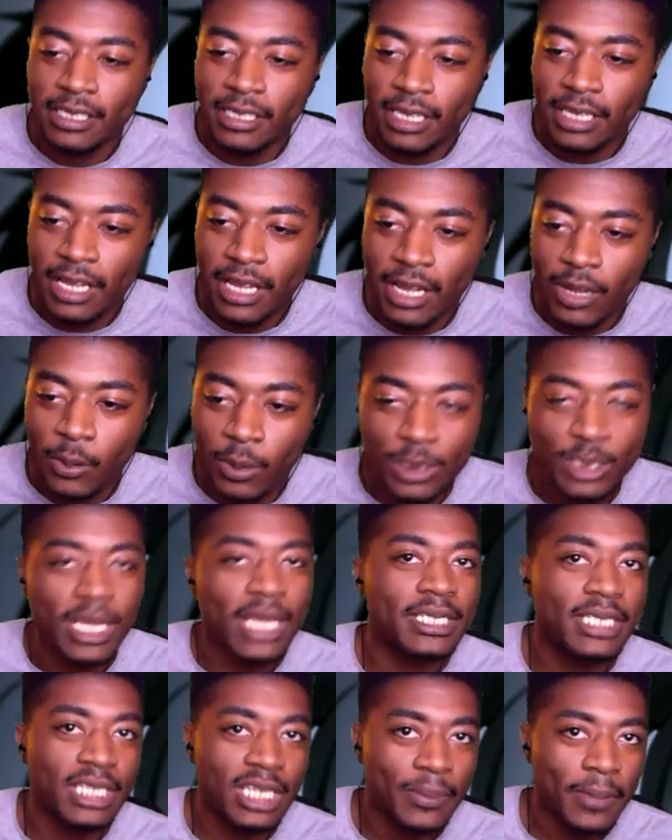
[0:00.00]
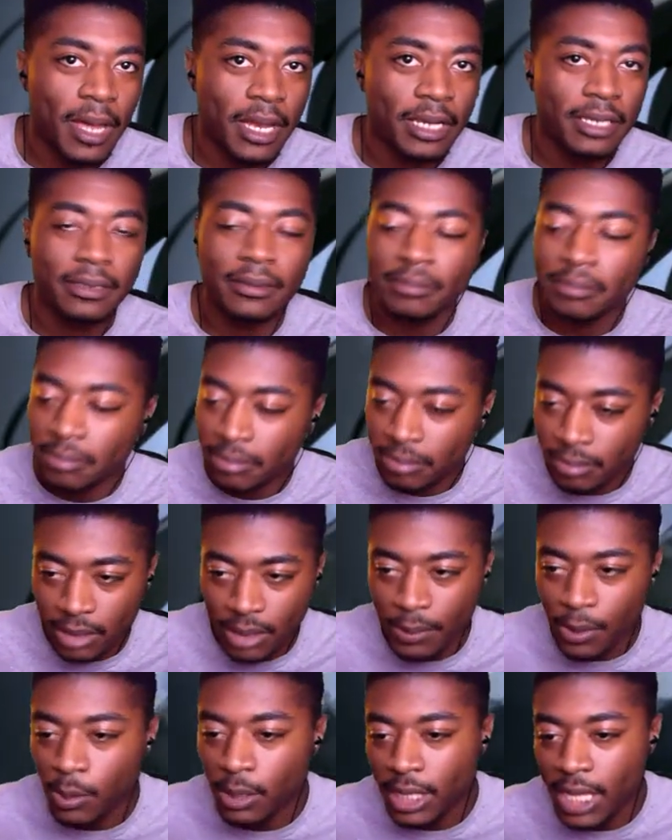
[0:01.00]
uh, what did you guys think about it? Let
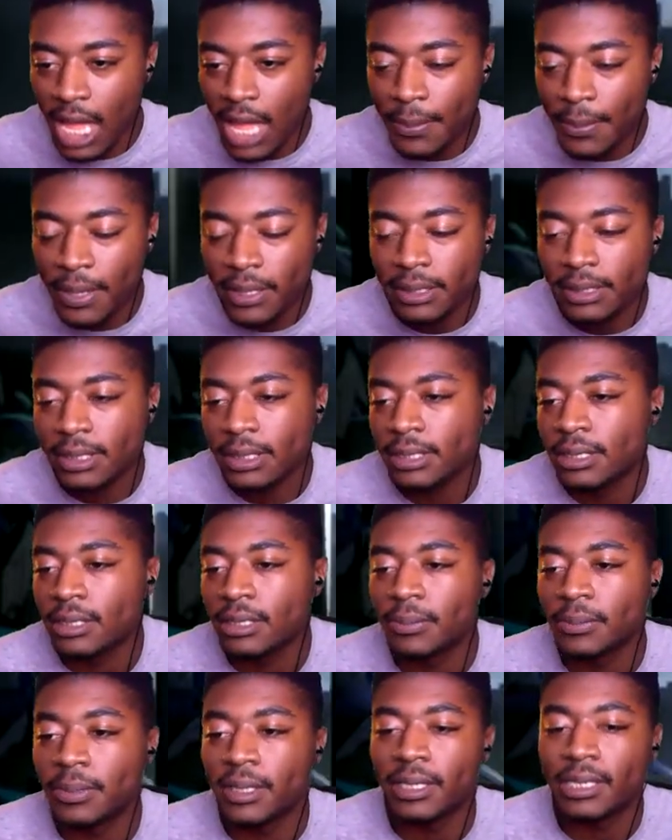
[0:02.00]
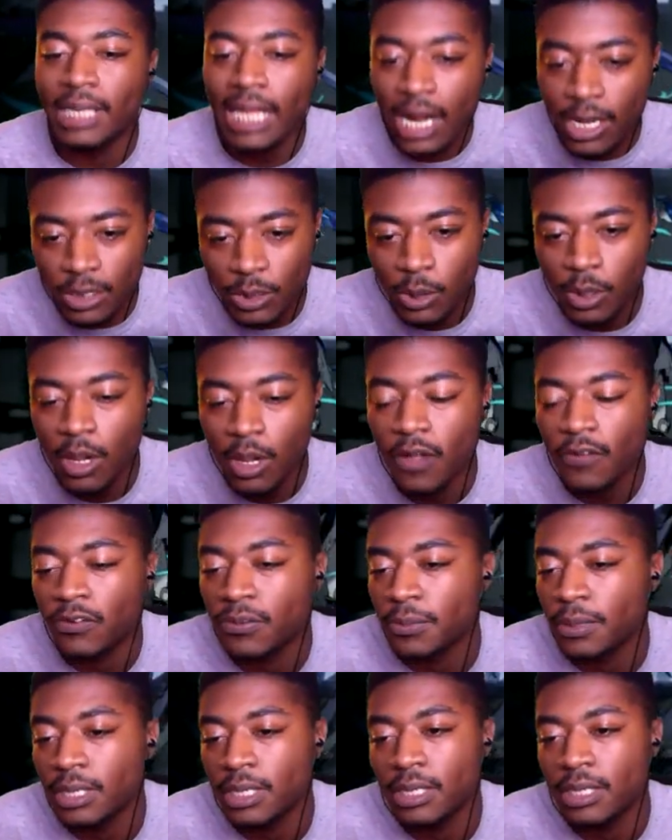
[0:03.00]
me know in the comments. But that'll do it all for
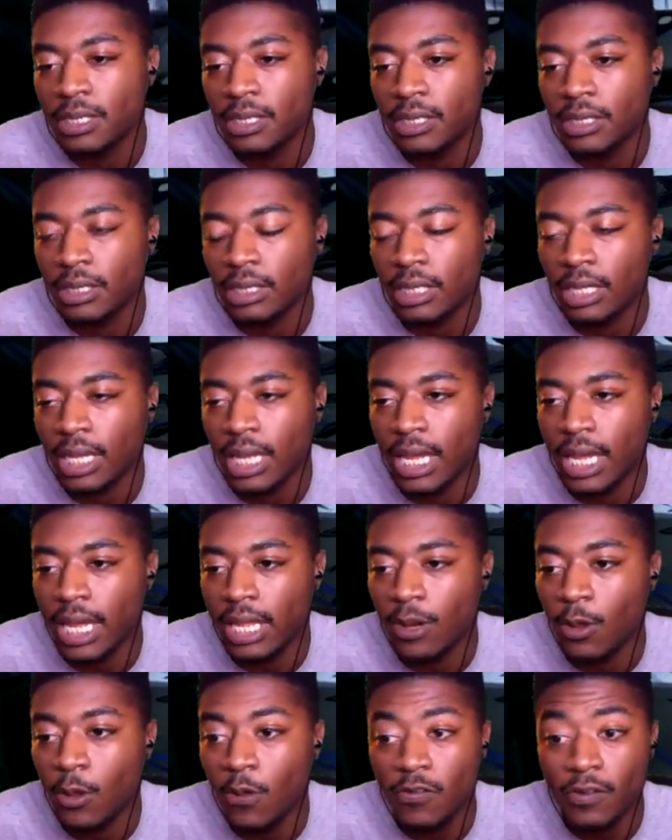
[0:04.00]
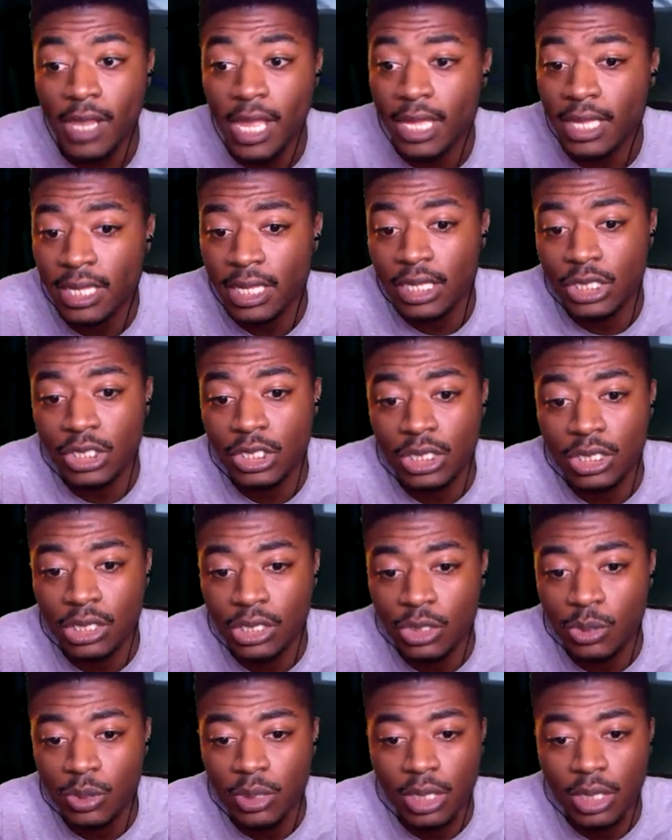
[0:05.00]
me. And hopefully I can get Jing Liu in,